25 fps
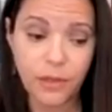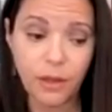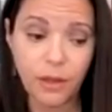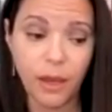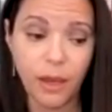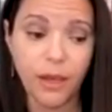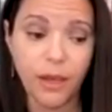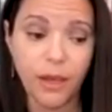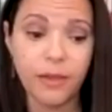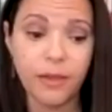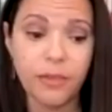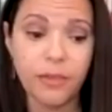
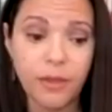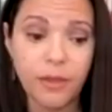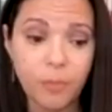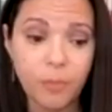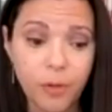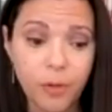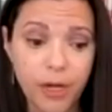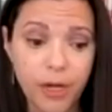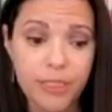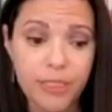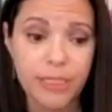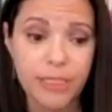And I
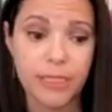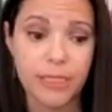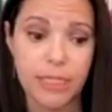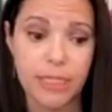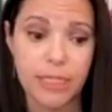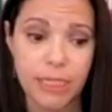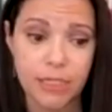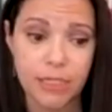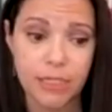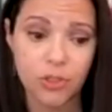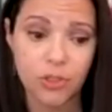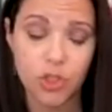think
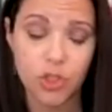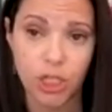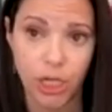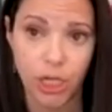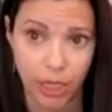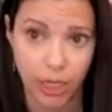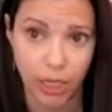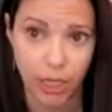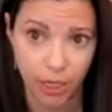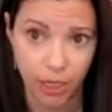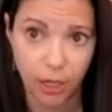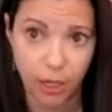presence is
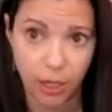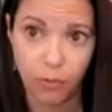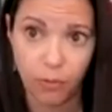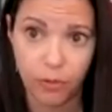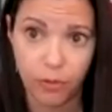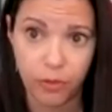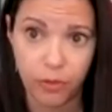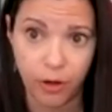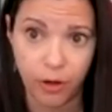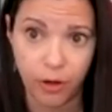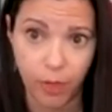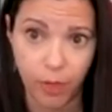checking in
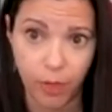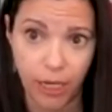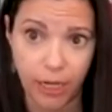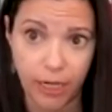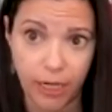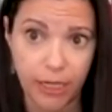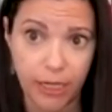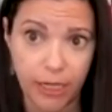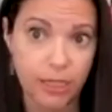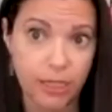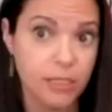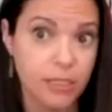with our
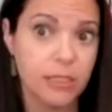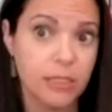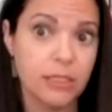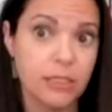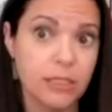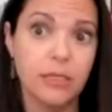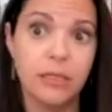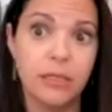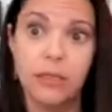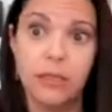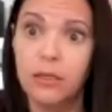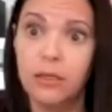
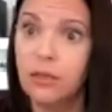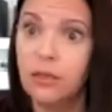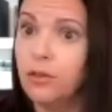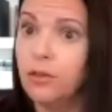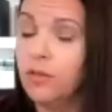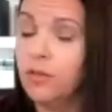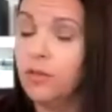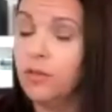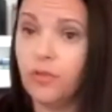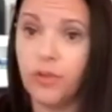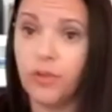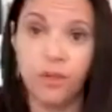bodies,
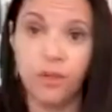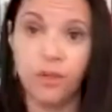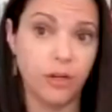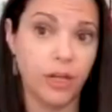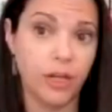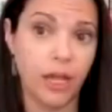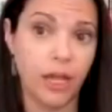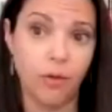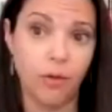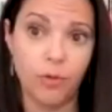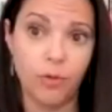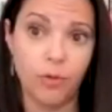
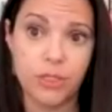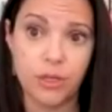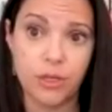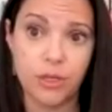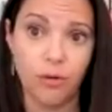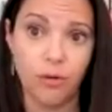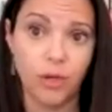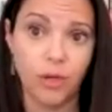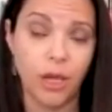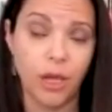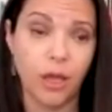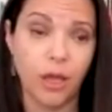figuring out what's
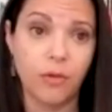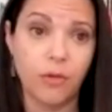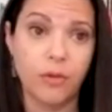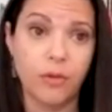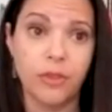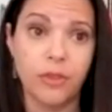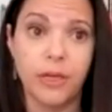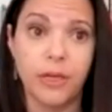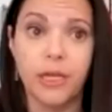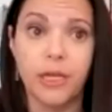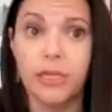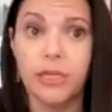going on
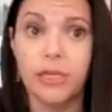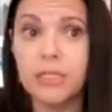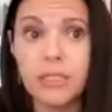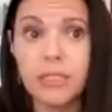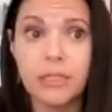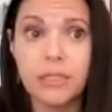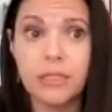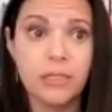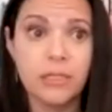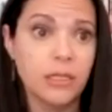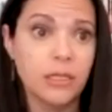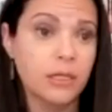with
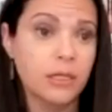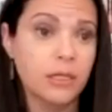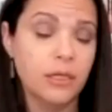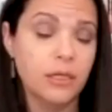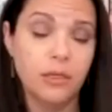us,